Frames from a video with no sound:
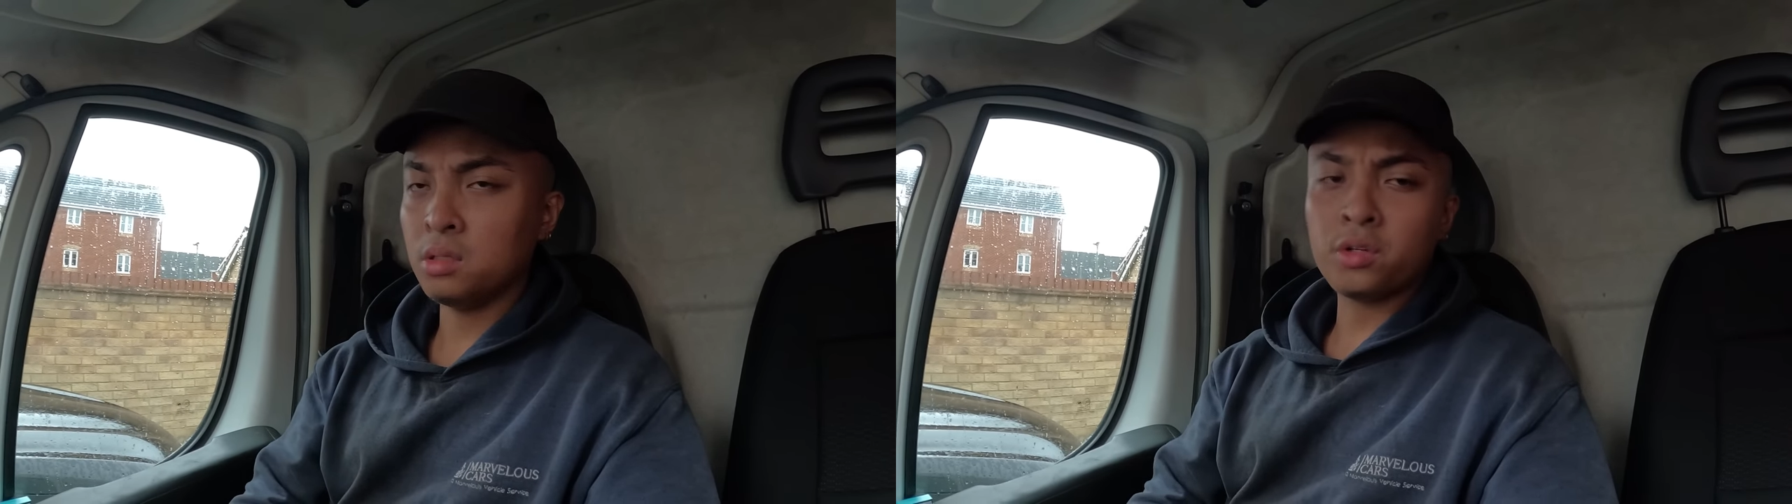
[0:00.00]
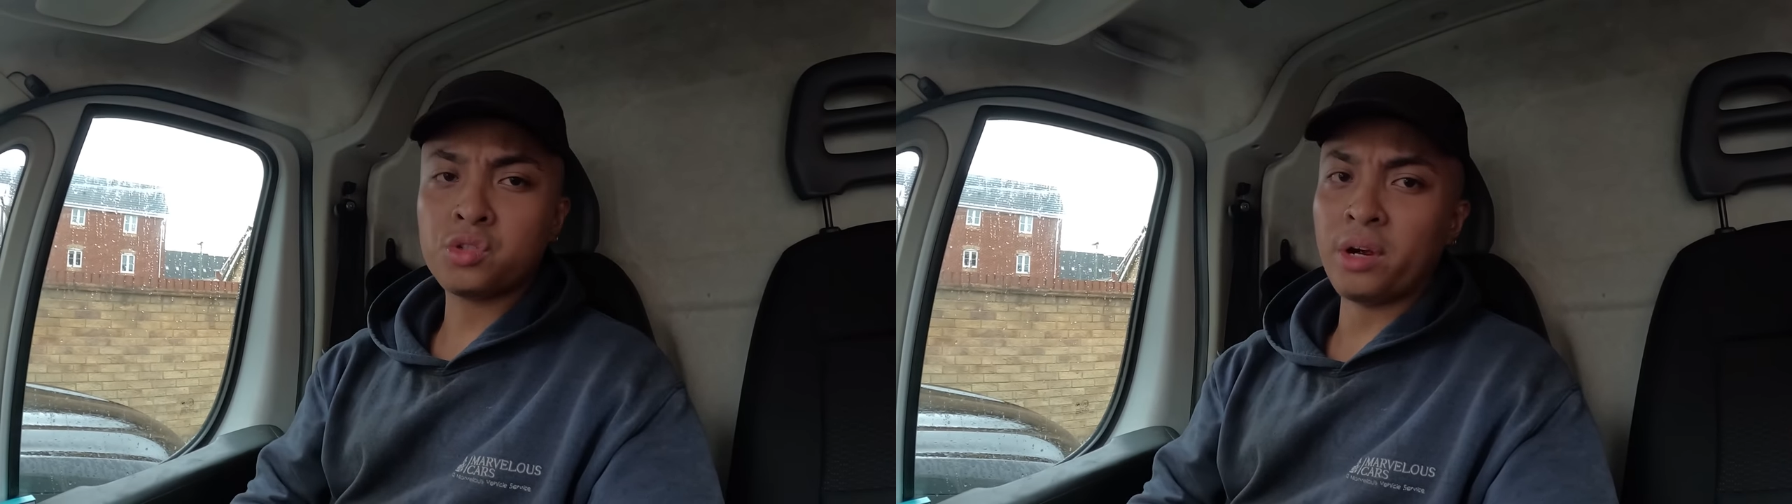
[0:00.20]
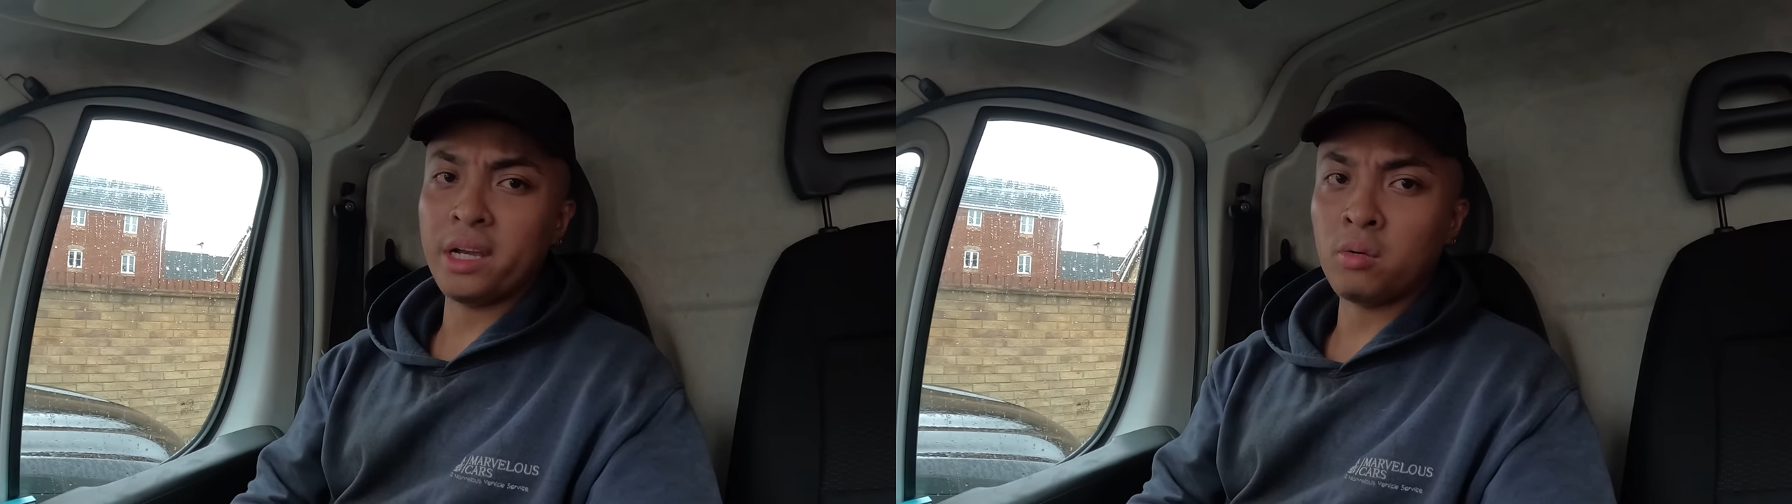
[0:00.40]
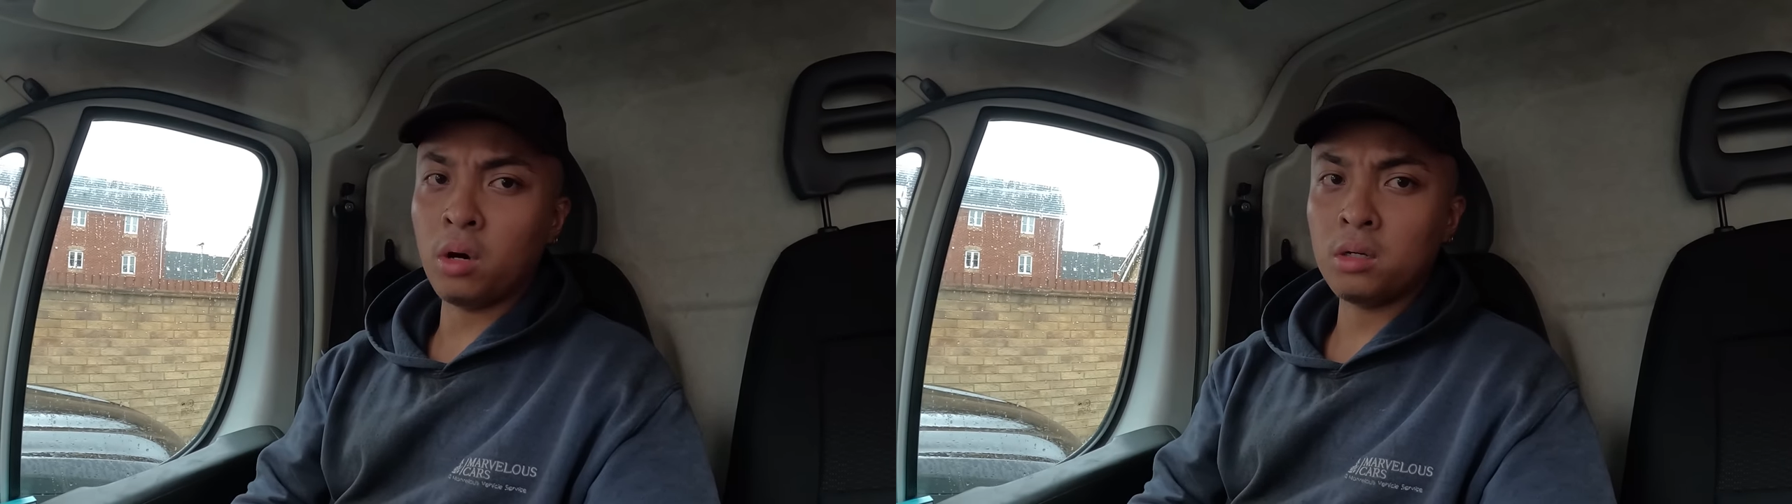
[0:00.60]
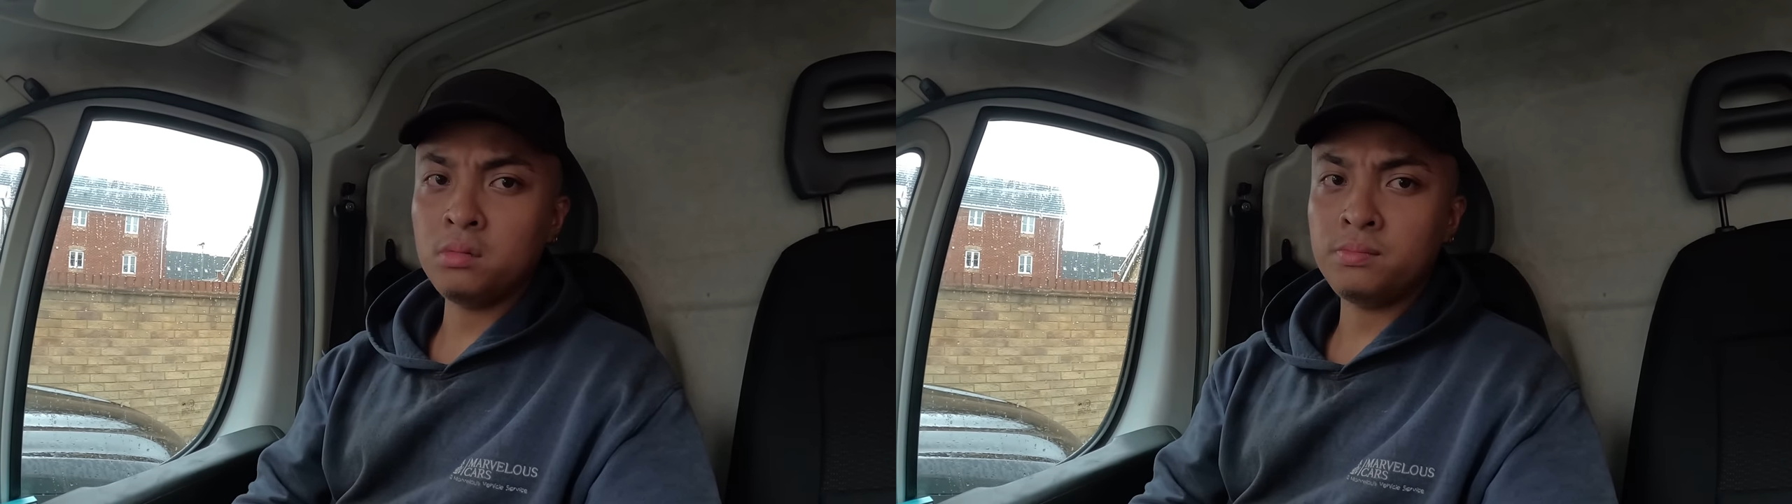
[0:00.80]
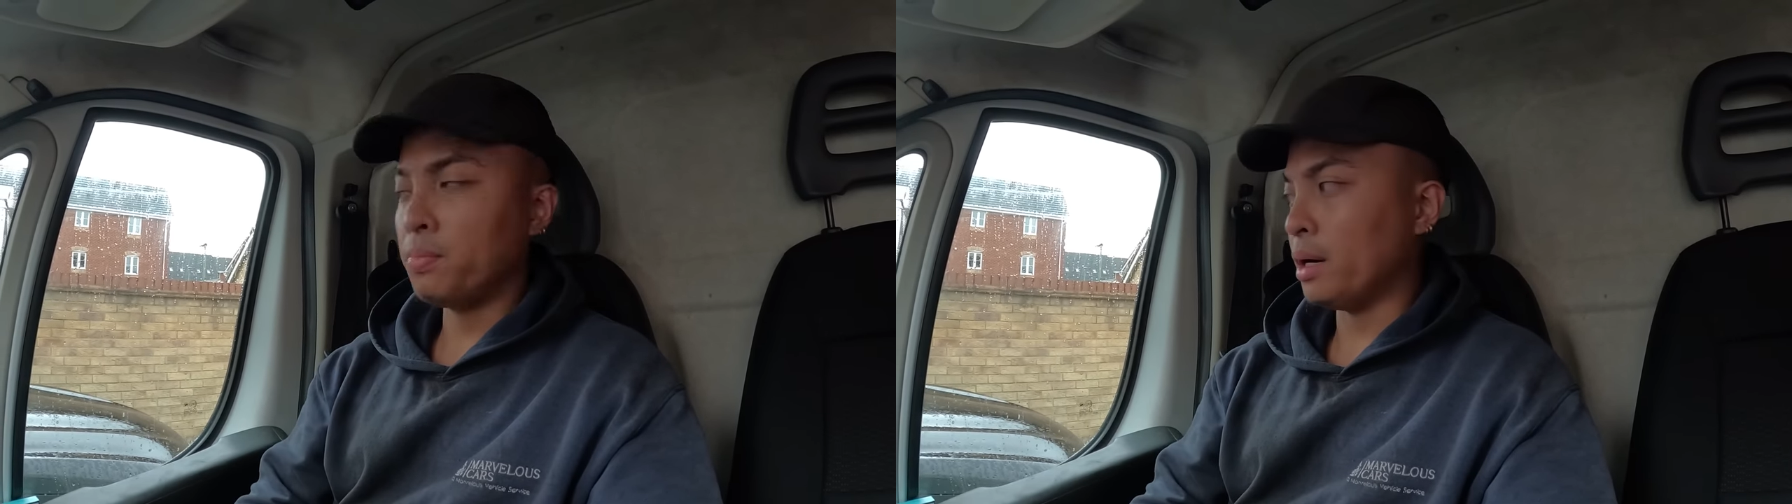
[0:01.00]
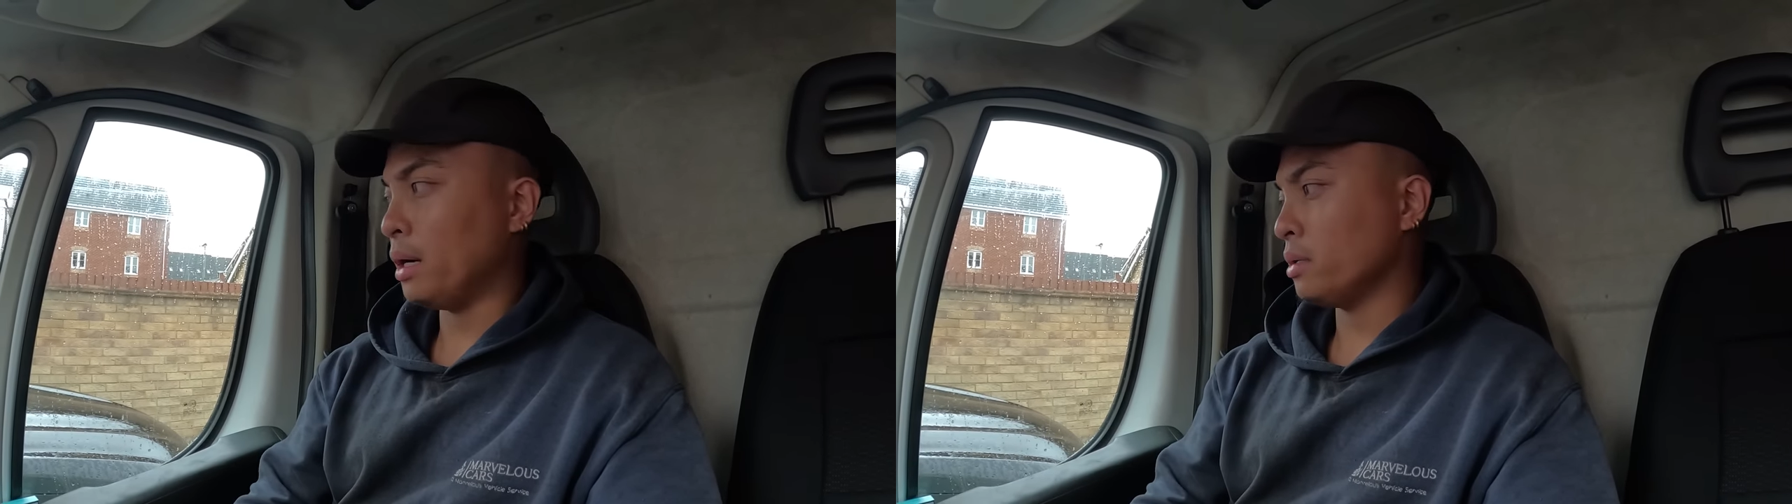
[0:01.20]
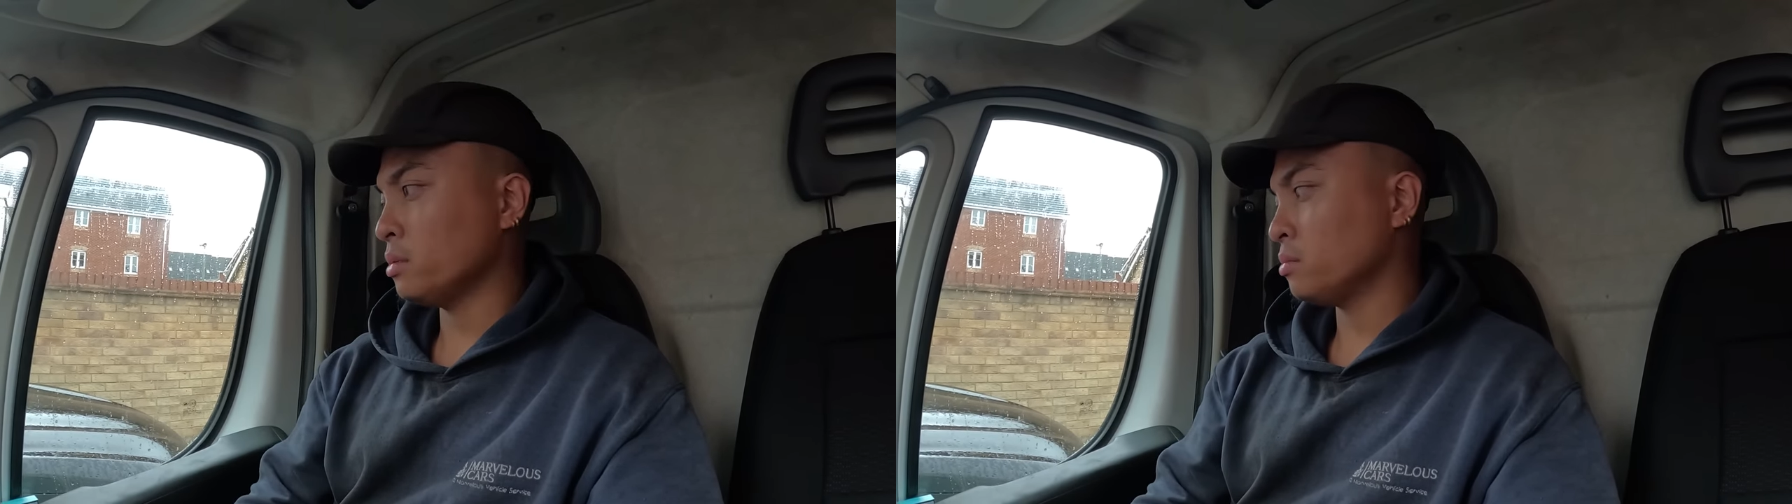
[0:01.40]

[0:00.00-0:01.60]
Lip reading: Frustrating one, but